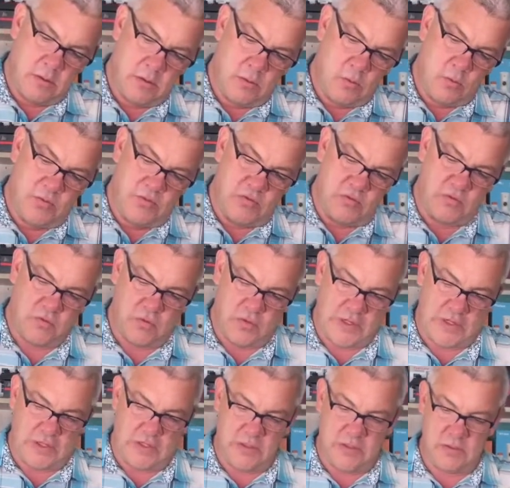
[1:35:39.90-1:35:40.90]
which is
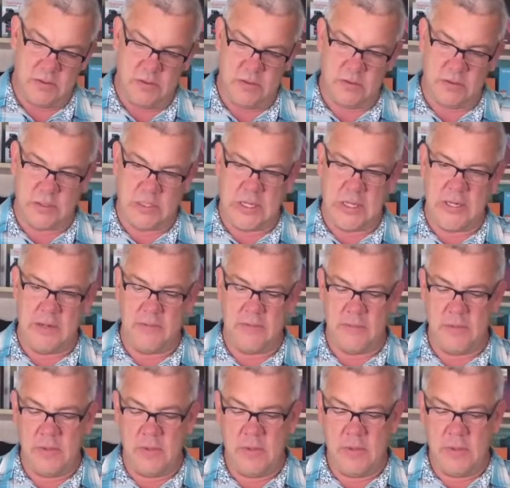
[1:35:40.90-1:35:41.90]
great. Okay.
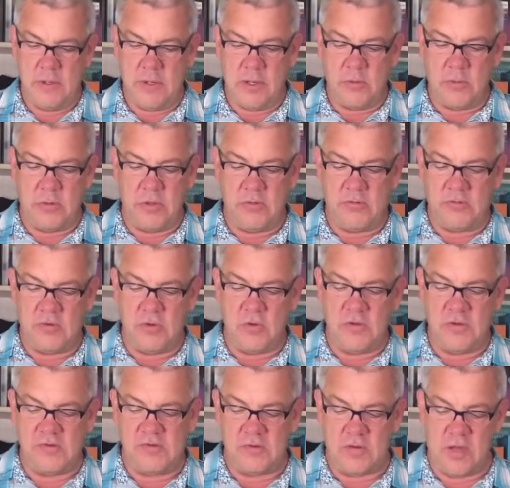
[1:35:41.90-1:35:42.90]
Now we're going to turn
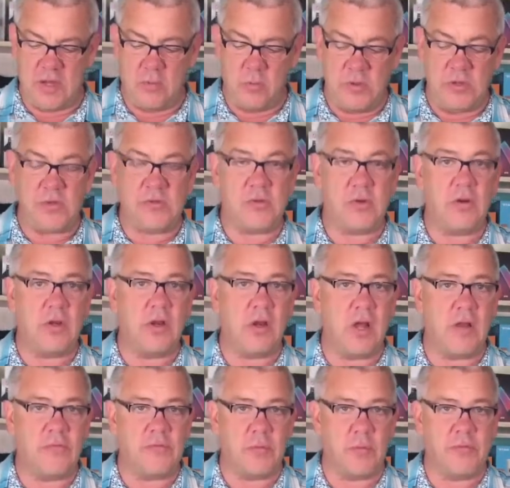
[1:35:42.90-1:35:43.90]
this on, and when you turn it
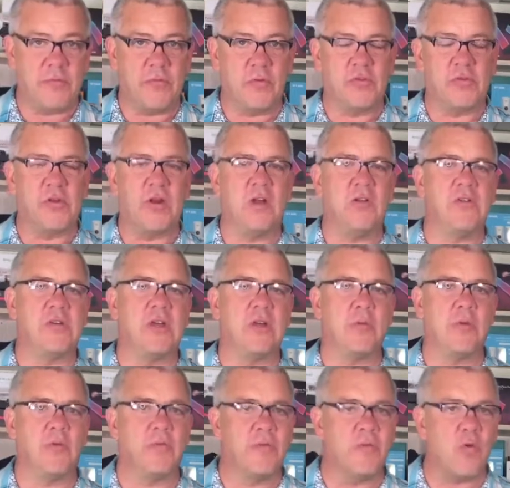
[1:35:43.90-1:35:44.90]
on from a full charge, you get
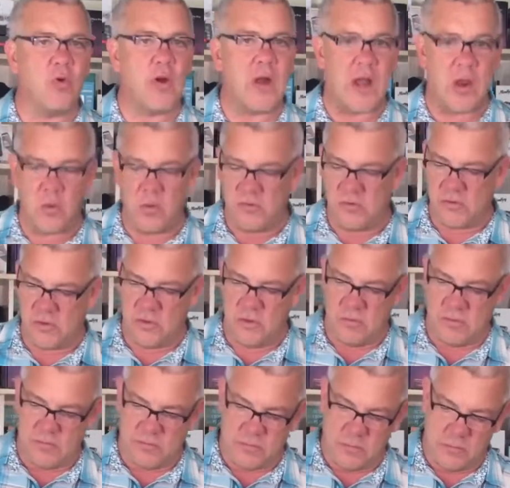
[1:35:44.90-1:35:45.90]
about 4 hours of
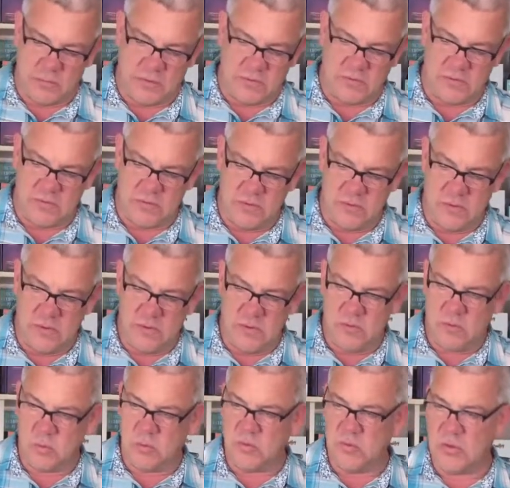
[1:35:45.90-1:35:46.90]
use from this.
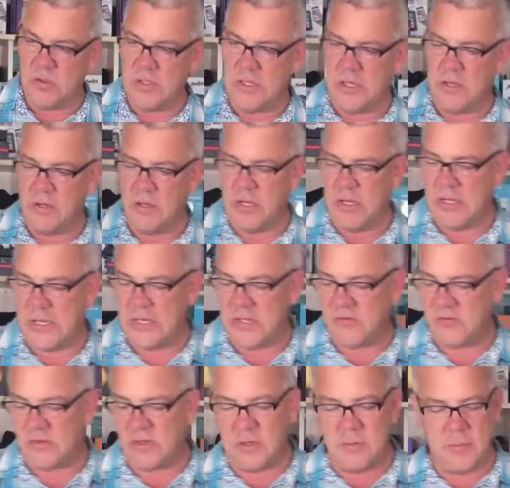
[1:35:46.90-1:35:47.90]
So we'll turn that on, and
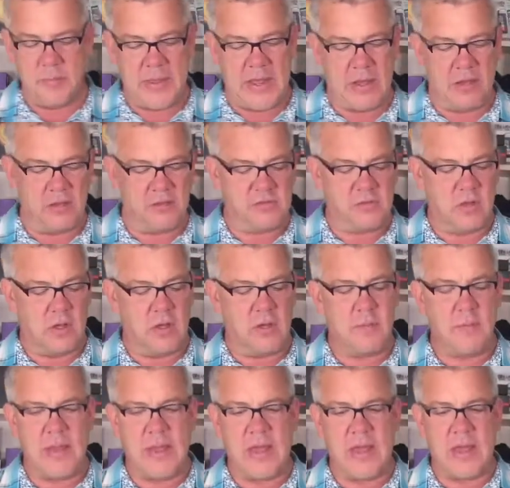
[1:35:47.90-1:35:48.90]
it's going to balance
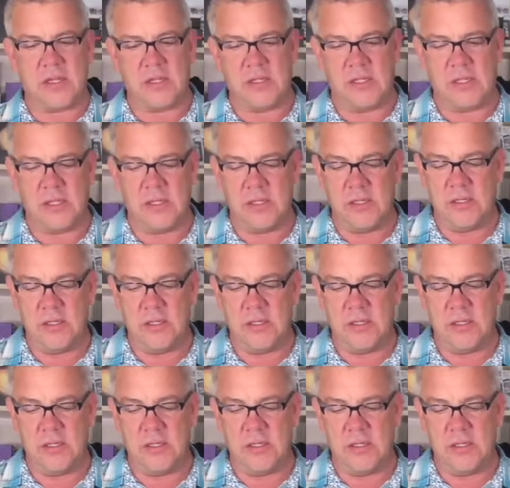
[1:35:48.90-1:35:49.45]
automatically